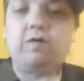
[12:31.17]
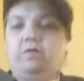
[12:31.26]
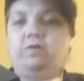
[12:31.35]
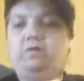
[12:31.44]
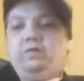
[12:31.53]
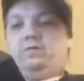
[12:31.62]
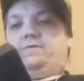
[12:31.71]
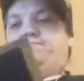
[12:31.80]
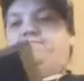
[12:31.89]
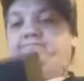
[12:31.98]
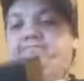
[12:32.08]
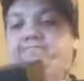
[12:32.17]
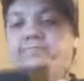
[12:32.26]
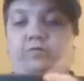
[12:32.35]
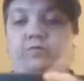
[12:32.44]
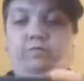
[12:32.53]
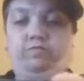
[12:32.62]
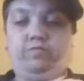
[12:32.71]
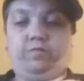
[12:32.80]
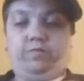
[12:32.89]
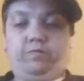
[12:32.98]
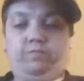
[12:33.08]
Um, but,
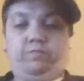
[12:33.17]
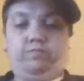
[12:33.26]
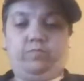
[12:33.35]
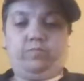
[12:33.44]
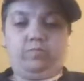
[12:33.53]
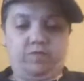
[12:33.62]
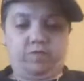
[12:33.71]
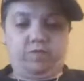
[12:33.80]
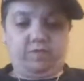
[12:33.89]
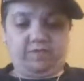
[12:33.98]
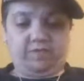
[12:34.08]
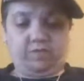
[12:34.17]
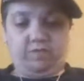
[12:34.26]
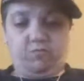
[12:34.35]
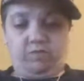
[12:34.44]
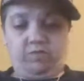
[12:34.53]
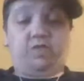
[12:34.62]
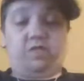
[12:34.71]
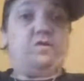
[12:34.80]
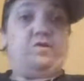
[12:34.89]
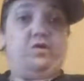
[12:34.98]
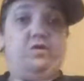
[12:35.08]
um, yeah, let's see what's in
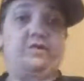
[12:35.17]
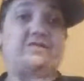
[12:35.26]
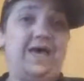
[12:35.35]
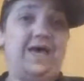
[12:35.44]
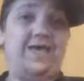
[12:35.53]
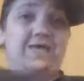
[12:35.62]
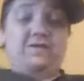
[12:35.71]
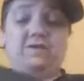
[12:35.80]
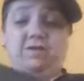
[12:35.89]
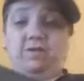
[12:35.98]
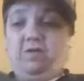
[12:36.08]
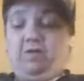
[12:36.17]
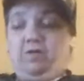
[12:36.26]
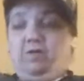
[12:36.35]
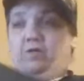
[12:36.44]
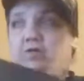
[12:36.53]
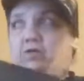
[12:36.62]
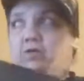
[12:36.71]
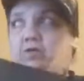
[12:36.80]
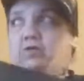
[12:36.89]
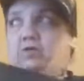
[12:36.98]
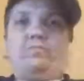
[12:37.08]
here. It's light.
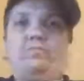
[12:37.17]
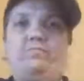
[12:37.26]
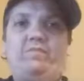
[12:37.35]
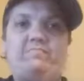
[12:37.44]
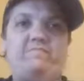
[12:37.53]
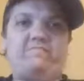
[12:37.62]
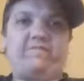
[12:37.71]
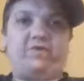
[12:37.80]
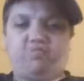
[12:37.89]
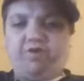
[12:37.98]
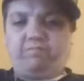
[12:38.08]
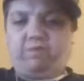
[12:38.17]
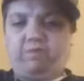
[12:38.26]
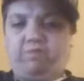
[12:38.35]
So it might be a figurine, maybe.